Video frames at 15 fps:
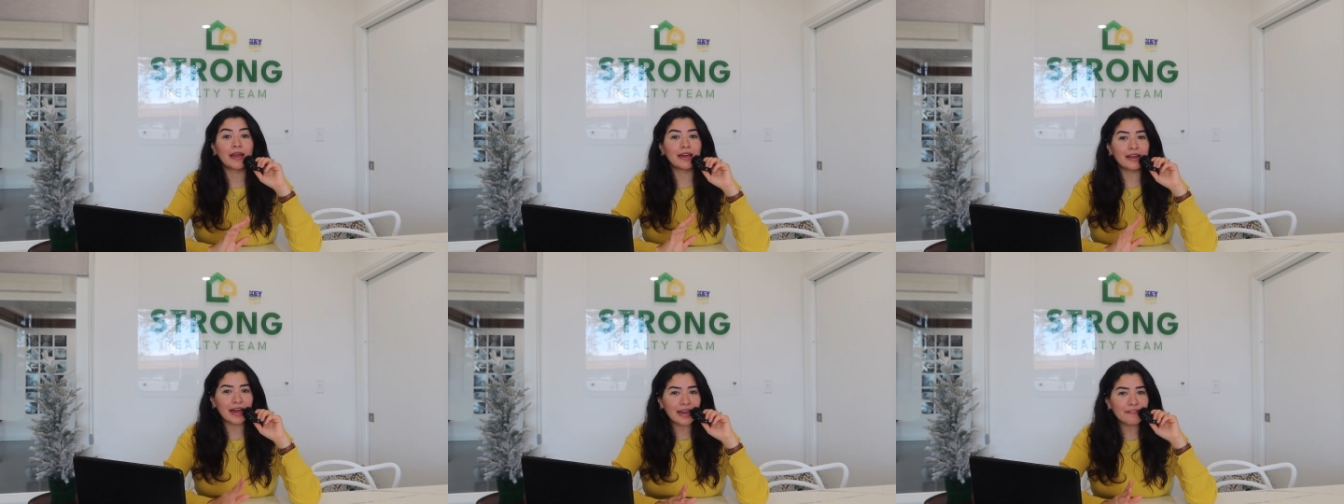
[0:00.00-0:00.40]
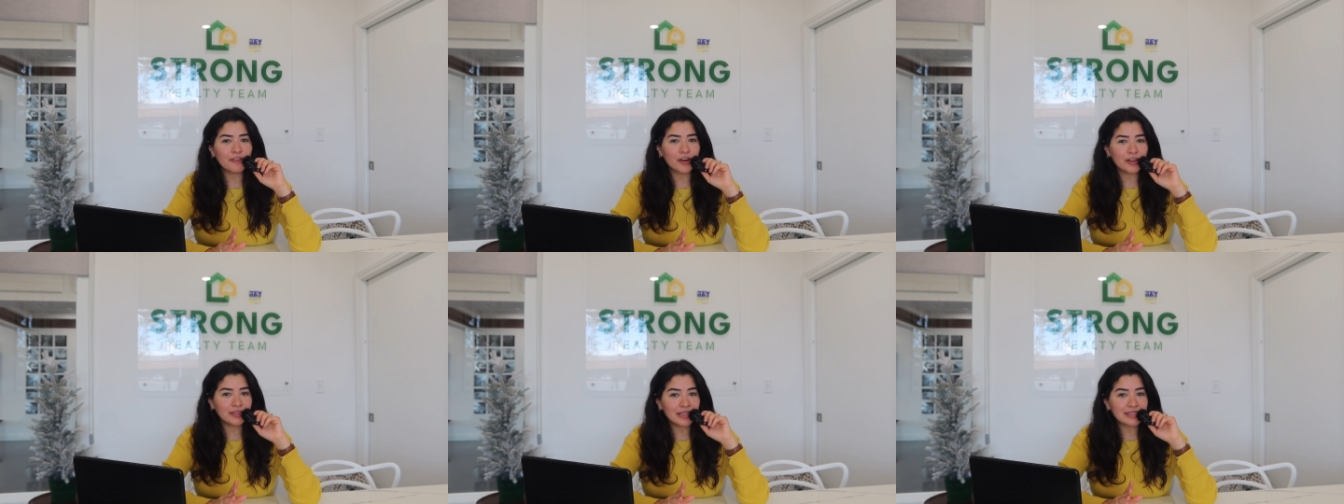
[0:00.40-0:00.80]
And I've
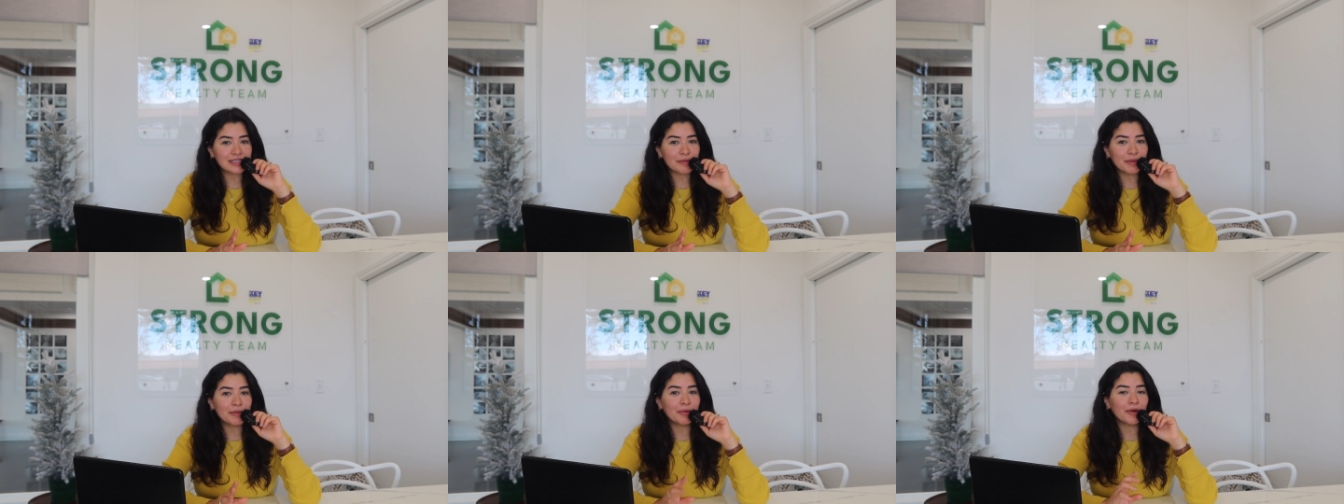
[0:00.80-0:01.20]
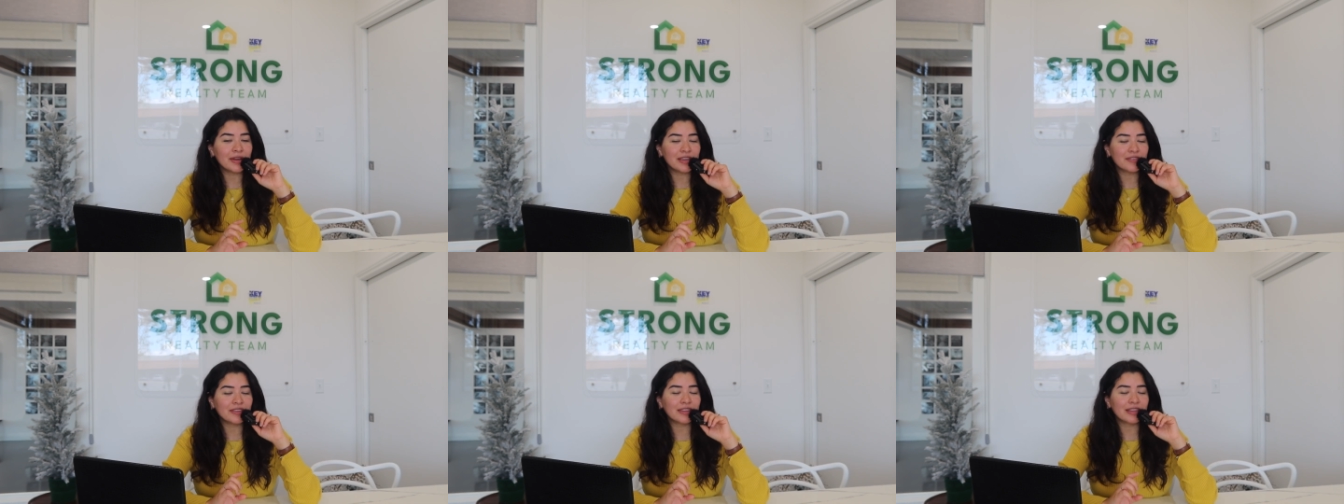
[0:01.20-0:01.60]
heard that some people
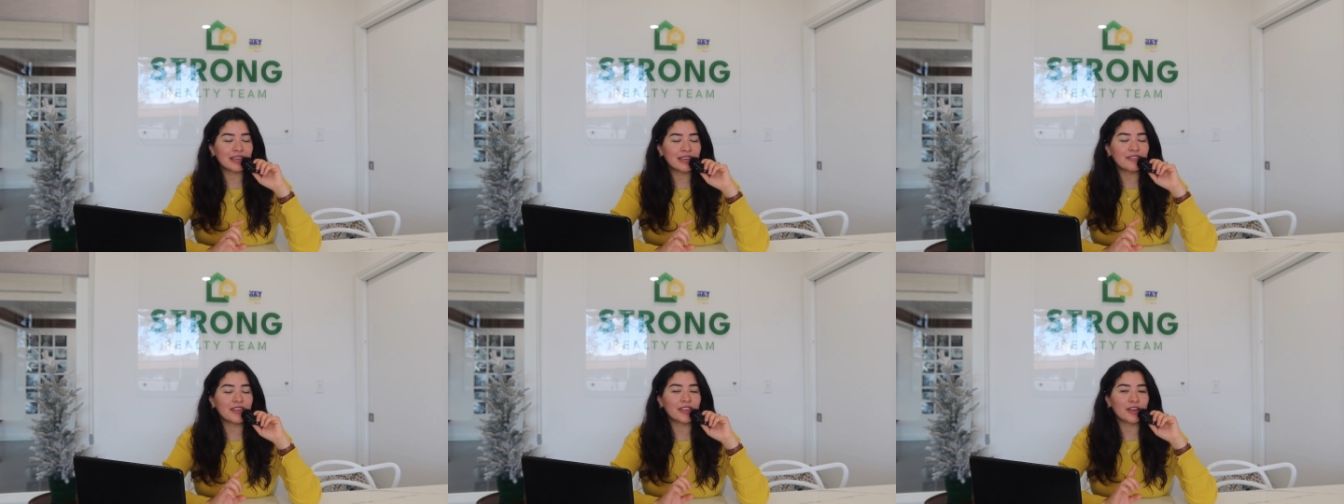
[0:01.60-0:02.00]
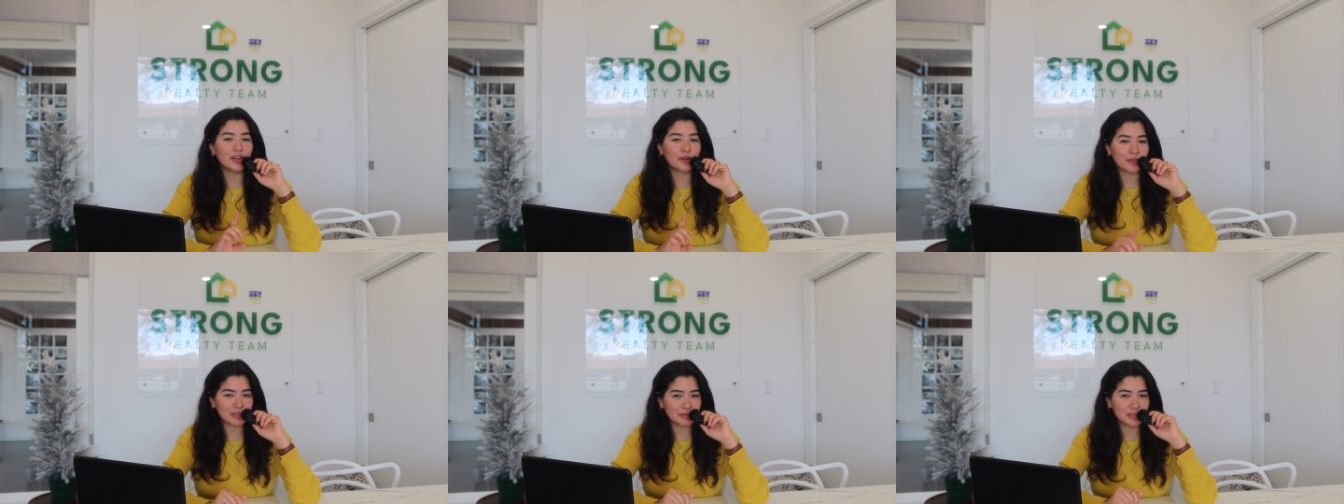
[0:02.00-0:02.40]
even leave their
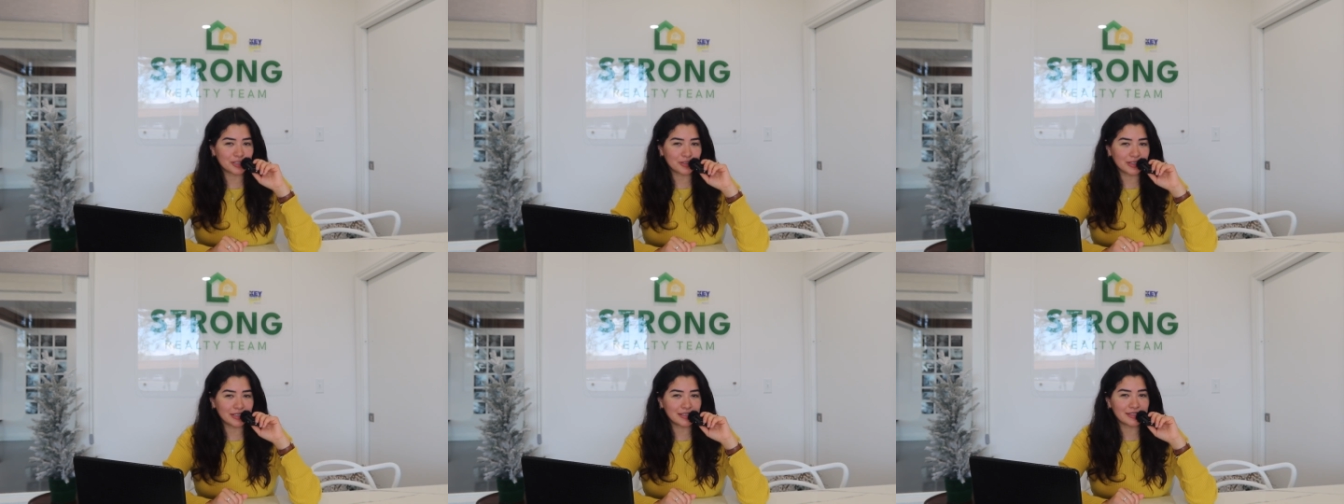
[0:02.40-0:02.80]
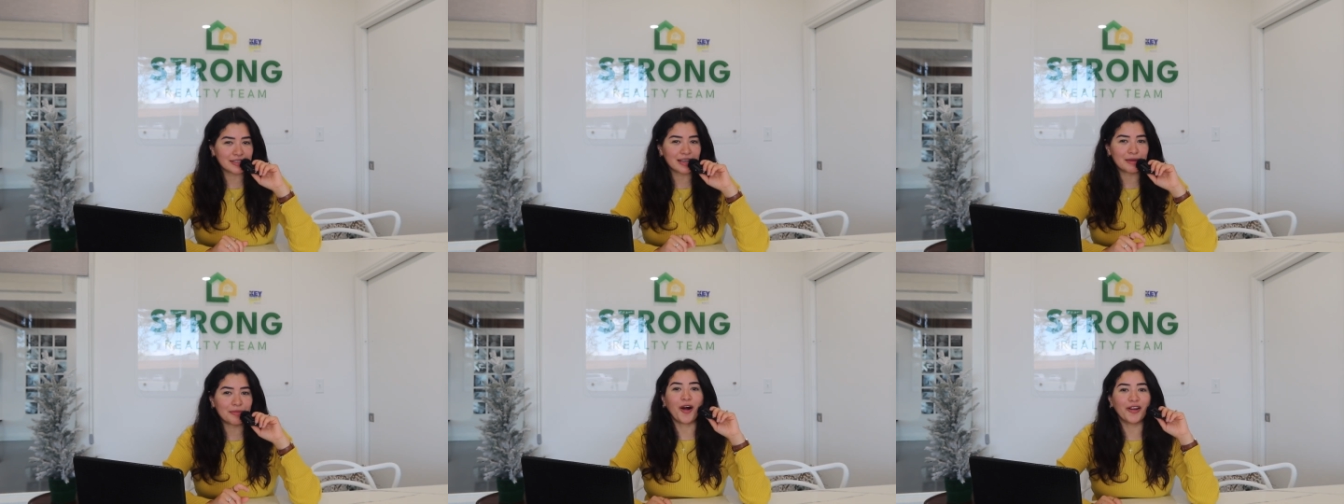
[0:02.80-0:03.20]
Christmas trees
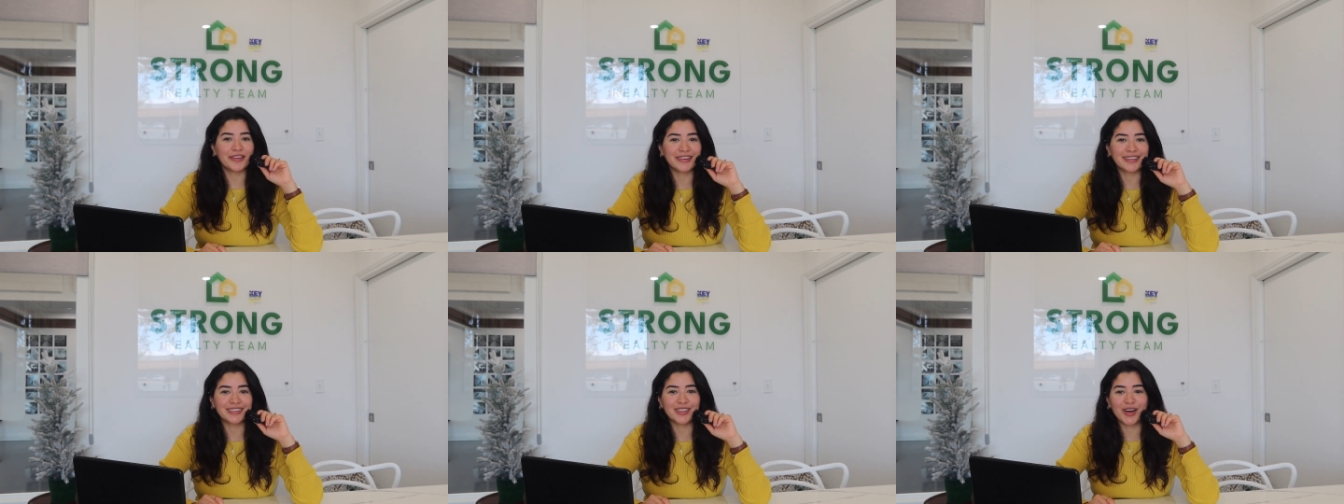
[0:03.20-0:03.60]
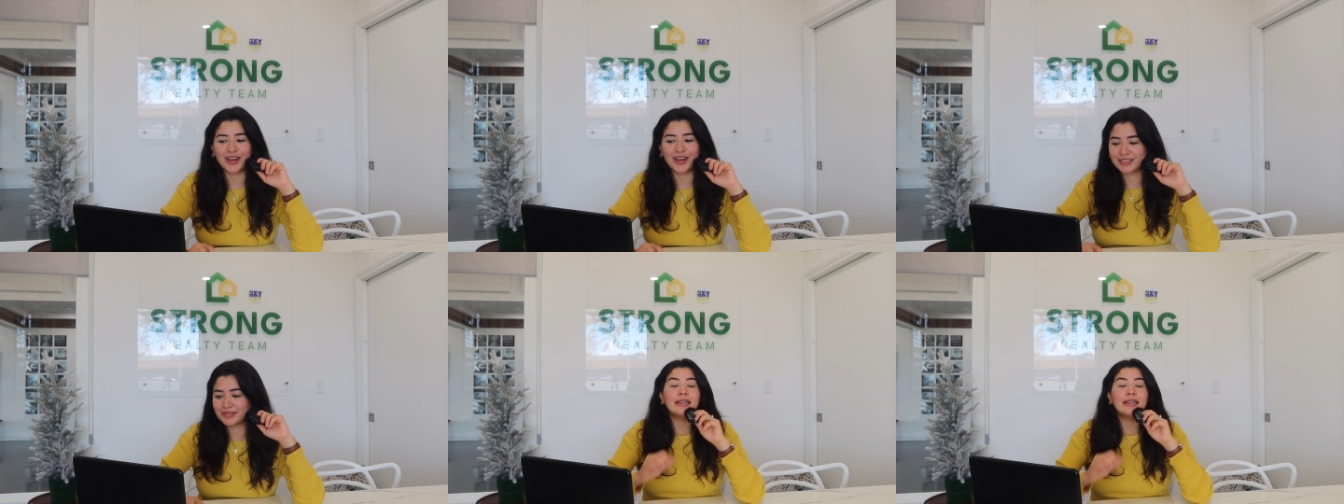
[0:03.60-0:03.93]
up all year long.